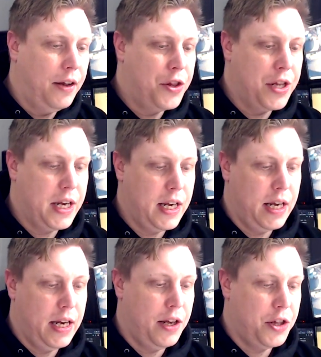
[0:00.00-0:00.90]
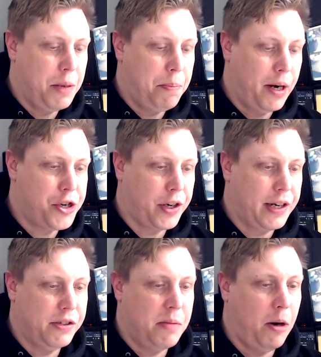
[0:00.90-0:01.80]
The Punisher
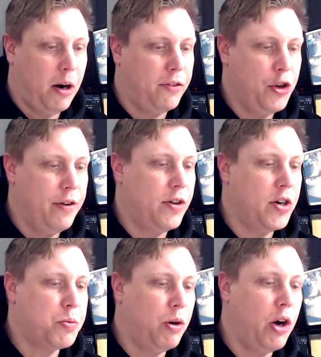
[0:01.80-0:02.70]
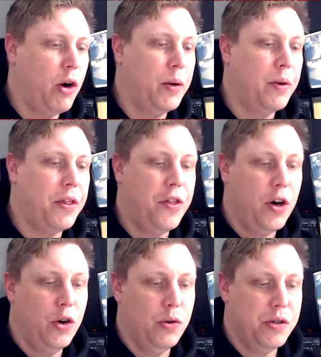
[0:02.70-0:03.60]
Kills the Marvel Universe will go in with
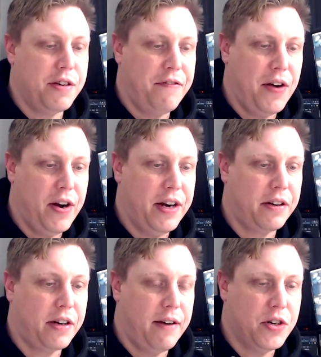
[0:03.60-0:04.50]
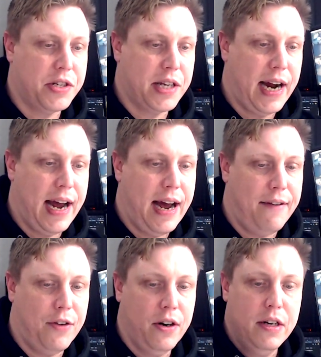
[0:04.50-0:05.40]
those variant covers that I
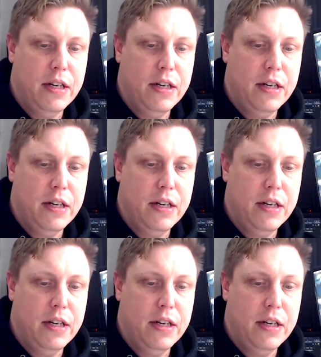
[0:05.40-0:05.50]
have, or